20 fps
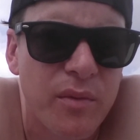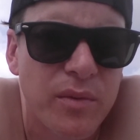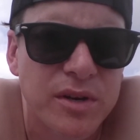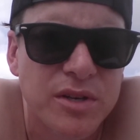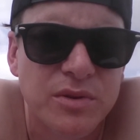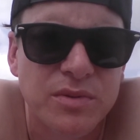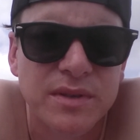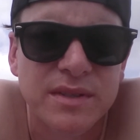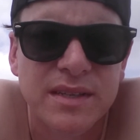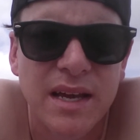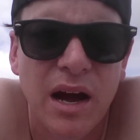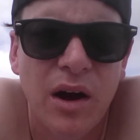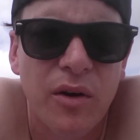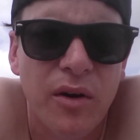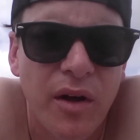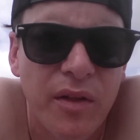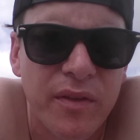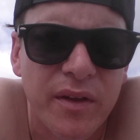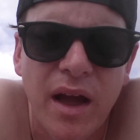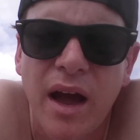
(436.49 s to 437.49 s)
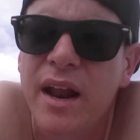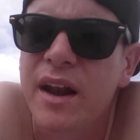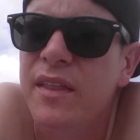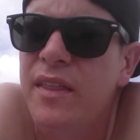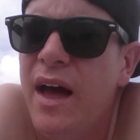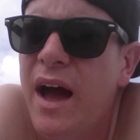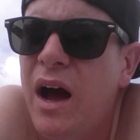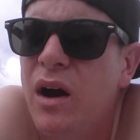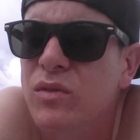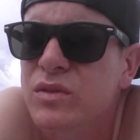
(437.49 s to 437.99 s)
which was out on kind of
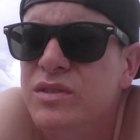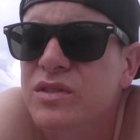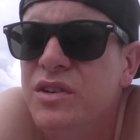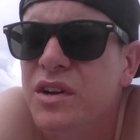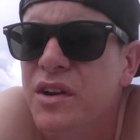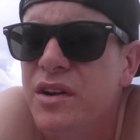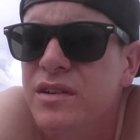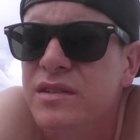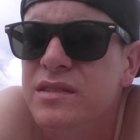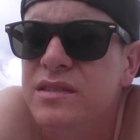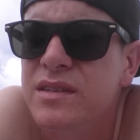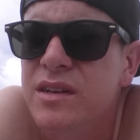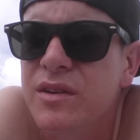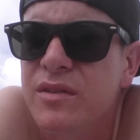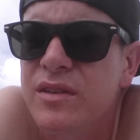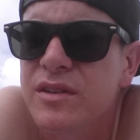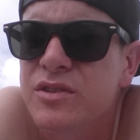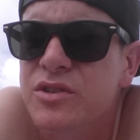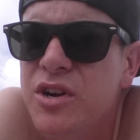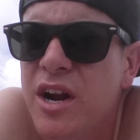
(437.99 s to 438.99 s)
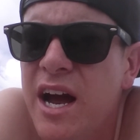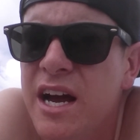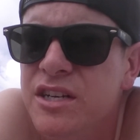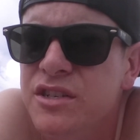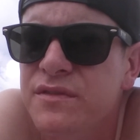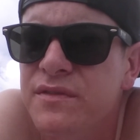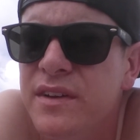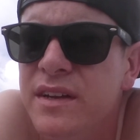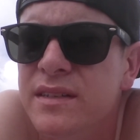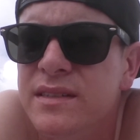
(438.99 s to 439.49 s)
the outskirts near the
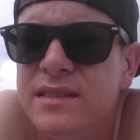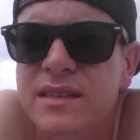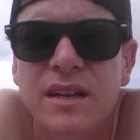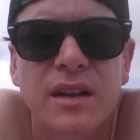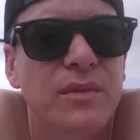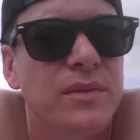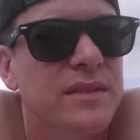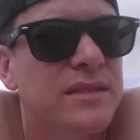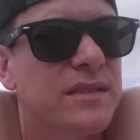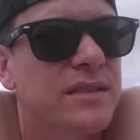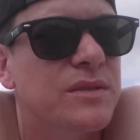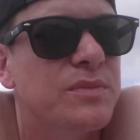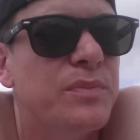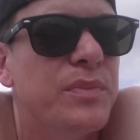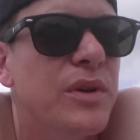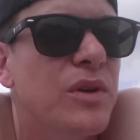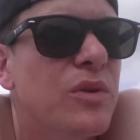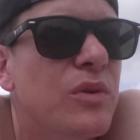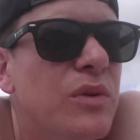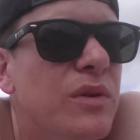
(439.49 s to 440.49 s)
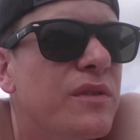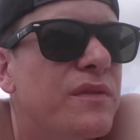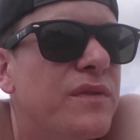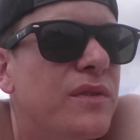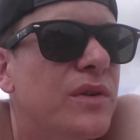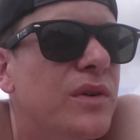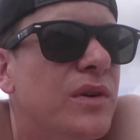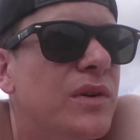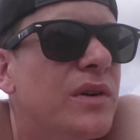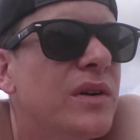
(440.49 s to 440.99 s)
trash fence, and it was this
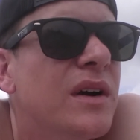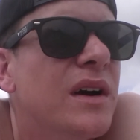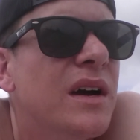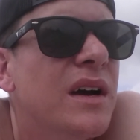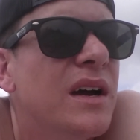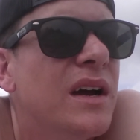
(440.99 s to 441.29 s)
beautiful